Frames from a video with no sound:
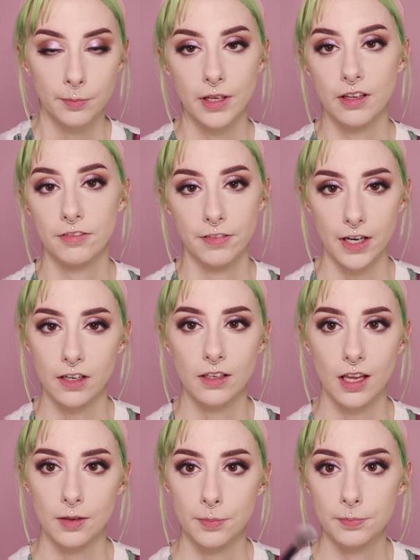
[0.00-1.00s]
Being fair, a
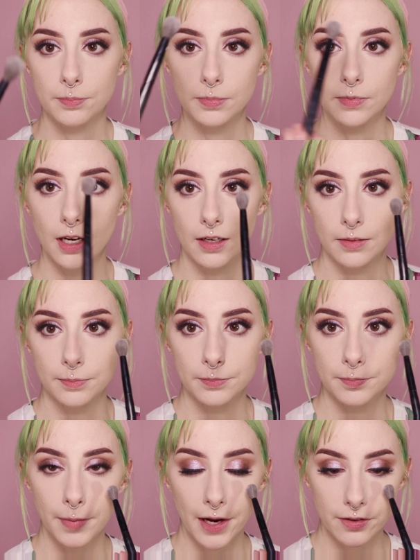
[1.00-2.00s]
lot of
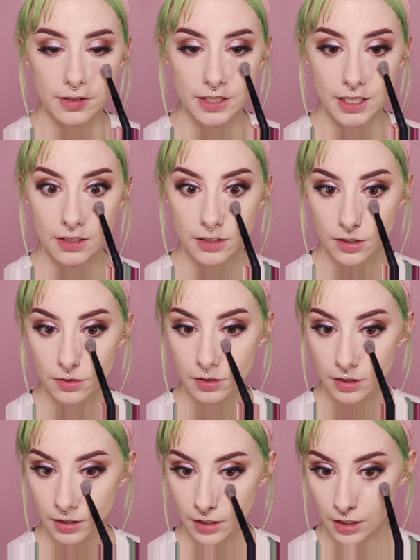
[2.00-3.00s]
powders tend to